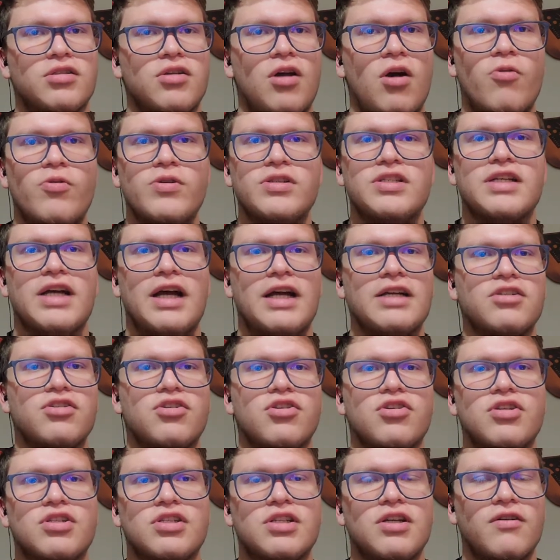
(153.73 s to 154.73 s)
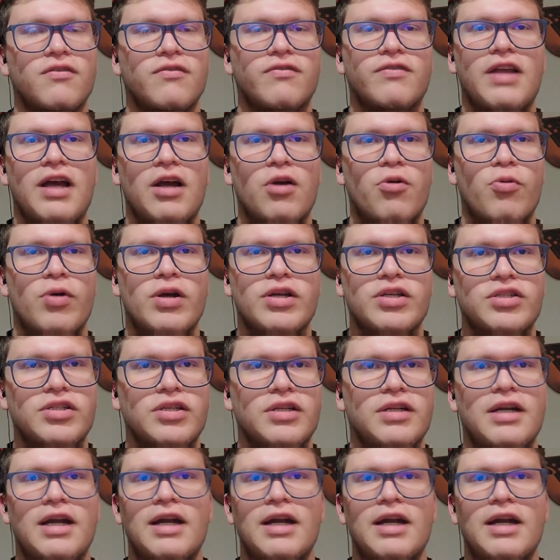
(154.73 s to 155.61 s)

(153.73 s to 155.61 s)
Always ask yourself that question.